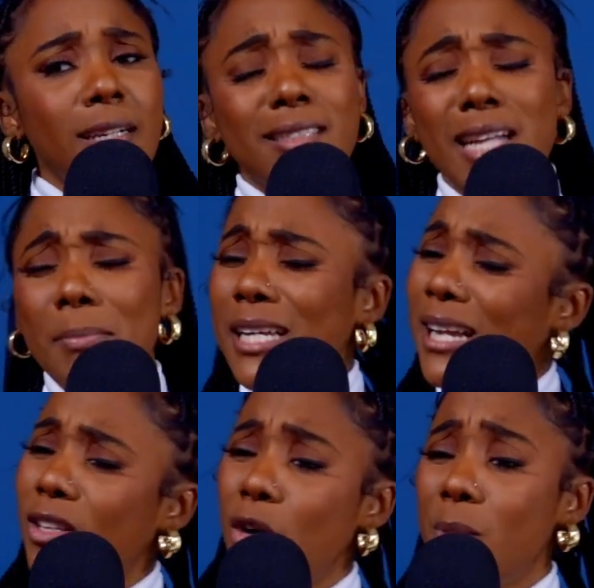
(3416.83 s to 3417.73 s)
stop letting
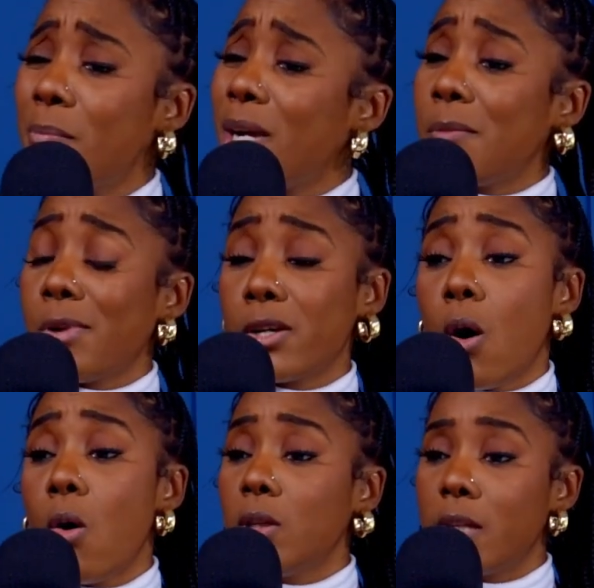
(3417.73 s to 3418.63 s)
that little bit of money burn a
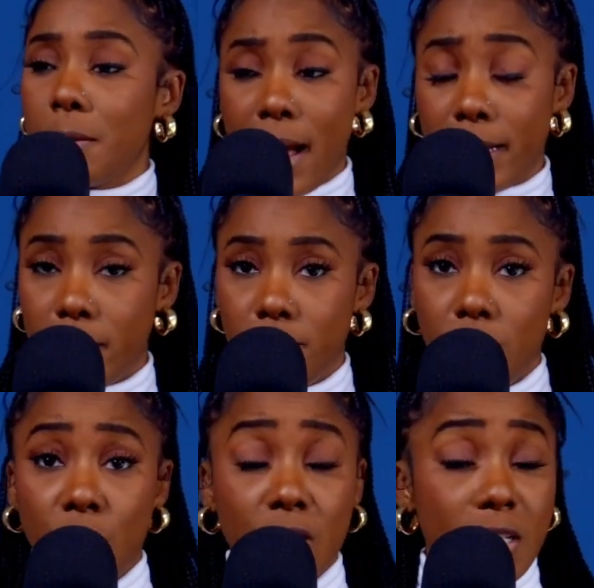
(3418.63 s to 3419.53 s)
hole in your pocket.
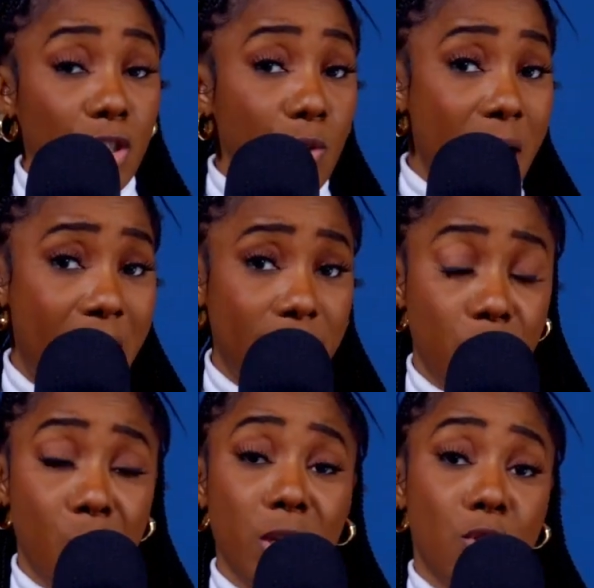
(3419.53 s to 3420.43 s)
Just because you got it
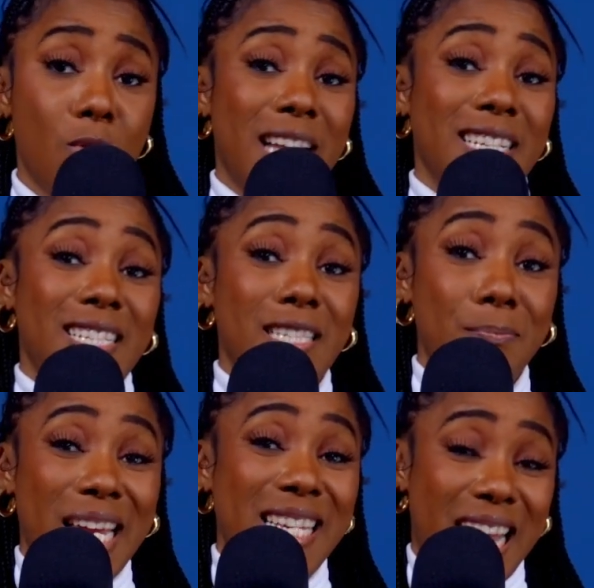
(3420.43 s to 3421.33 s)
don't mean you got to
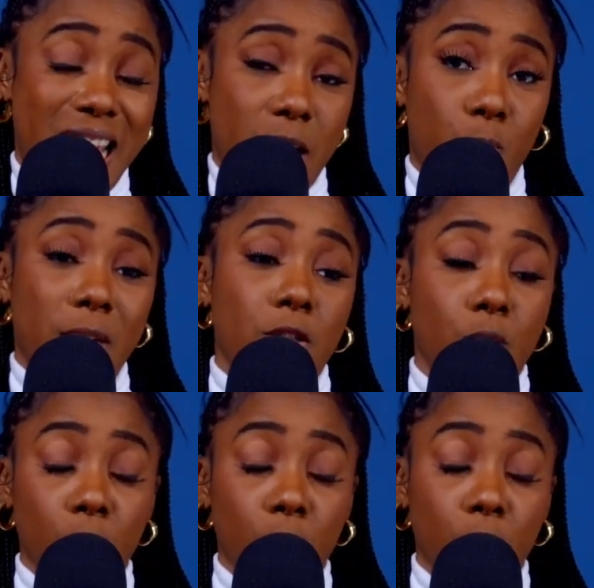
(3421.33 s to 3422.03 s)
spend it. We need to